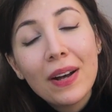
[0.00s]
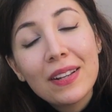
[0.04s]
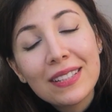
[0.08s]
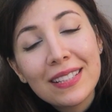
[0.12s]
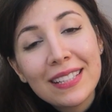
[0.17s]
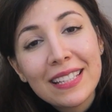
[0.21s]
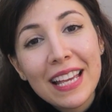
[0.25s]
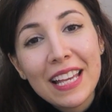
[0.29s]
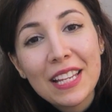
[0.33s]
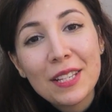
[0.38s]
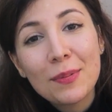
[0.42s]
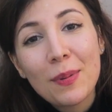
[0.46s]

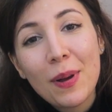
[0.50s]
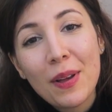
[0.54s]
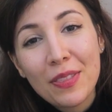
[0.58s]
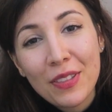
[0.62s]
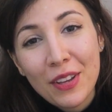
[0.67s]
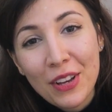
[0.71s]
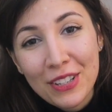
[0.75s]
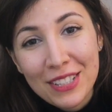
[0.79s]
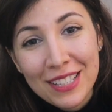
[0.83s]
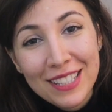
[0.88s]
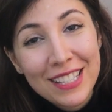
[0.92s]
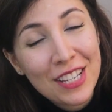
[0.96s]
But it's
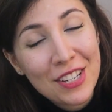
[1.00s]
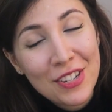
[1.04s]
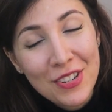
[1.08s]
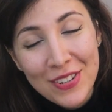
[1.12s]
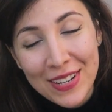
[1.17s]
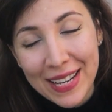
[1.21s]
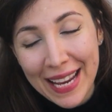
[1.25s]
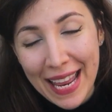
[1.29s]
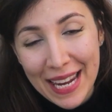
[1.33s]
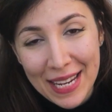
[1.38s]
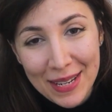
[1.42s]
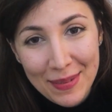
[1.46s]
worth
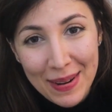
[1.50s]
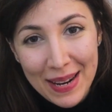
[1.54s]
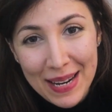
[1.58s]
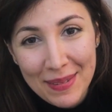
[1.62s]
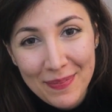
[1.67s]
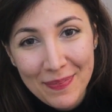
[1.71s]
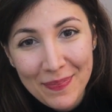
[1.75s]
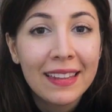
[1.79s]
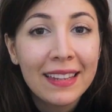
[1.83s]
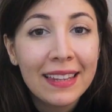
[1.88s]
considering anyway.